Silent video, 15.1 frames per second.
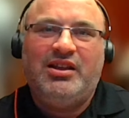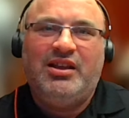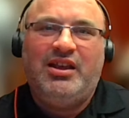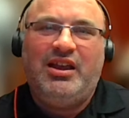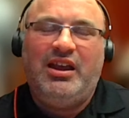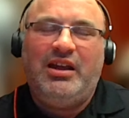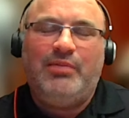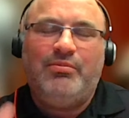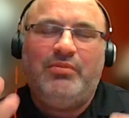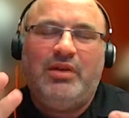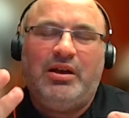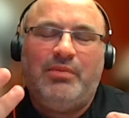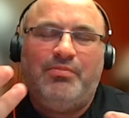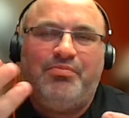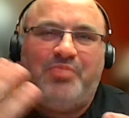and I'm
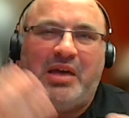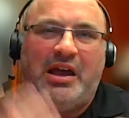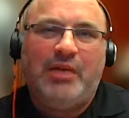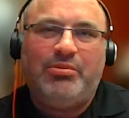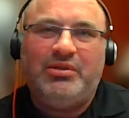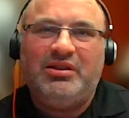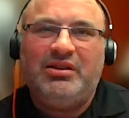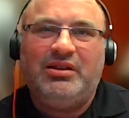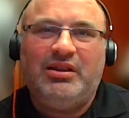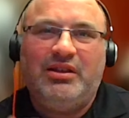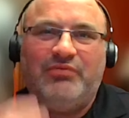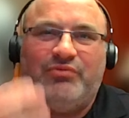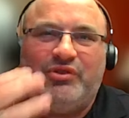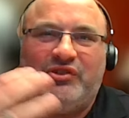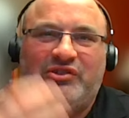I'm babbling
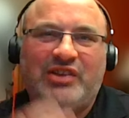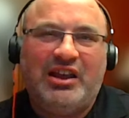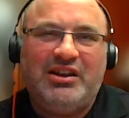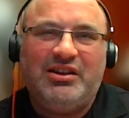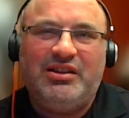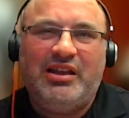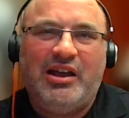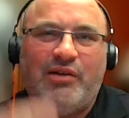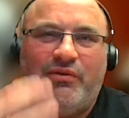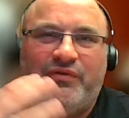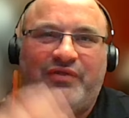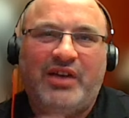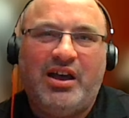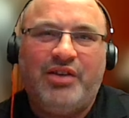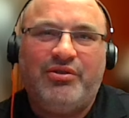and reciting the Our
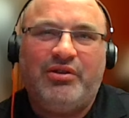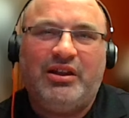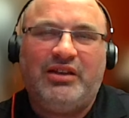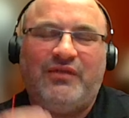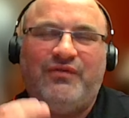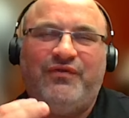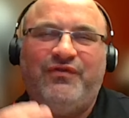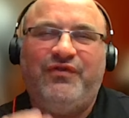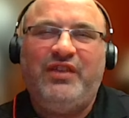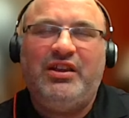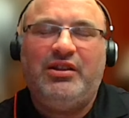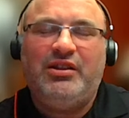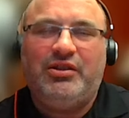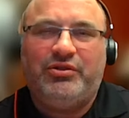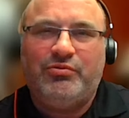Father, and I can feel
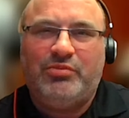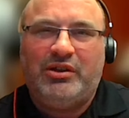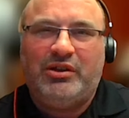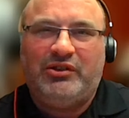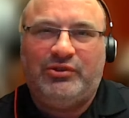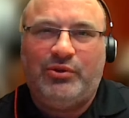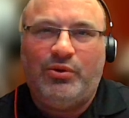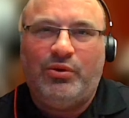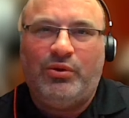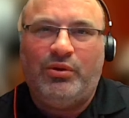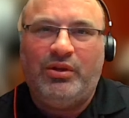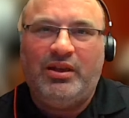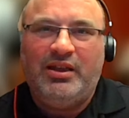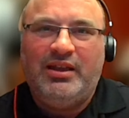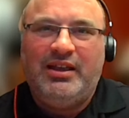it through my soul,
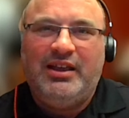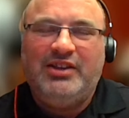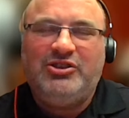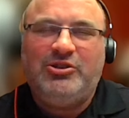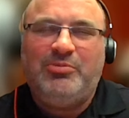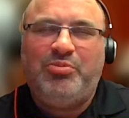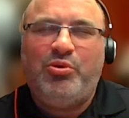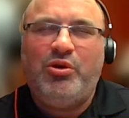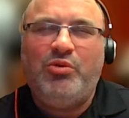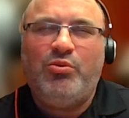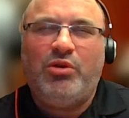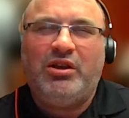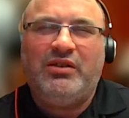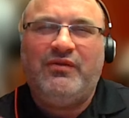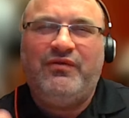and to the point
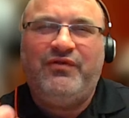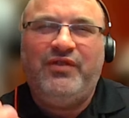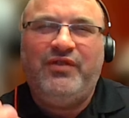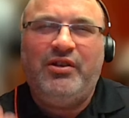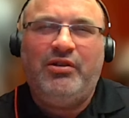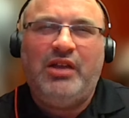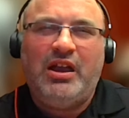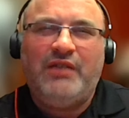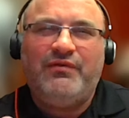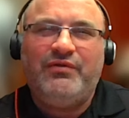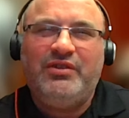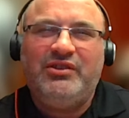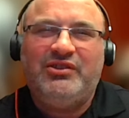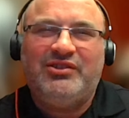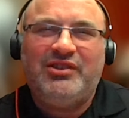where I can feel
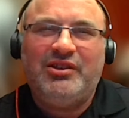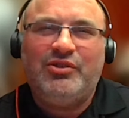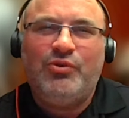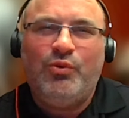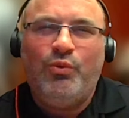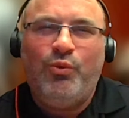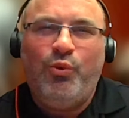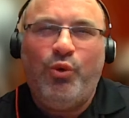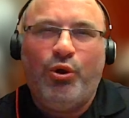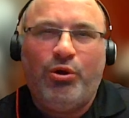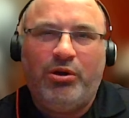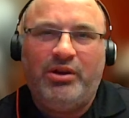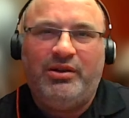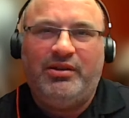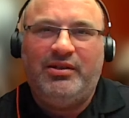every single
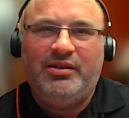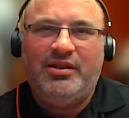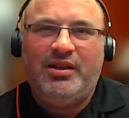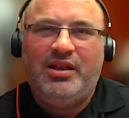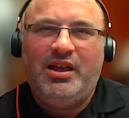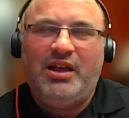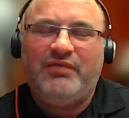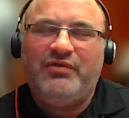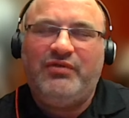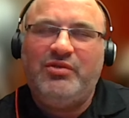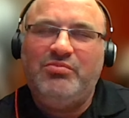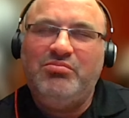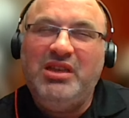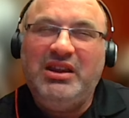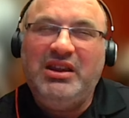word, every
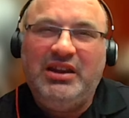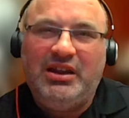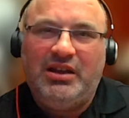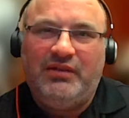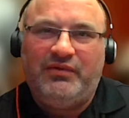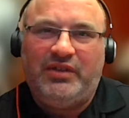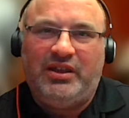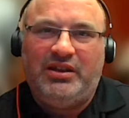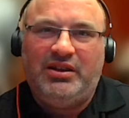meaning of it,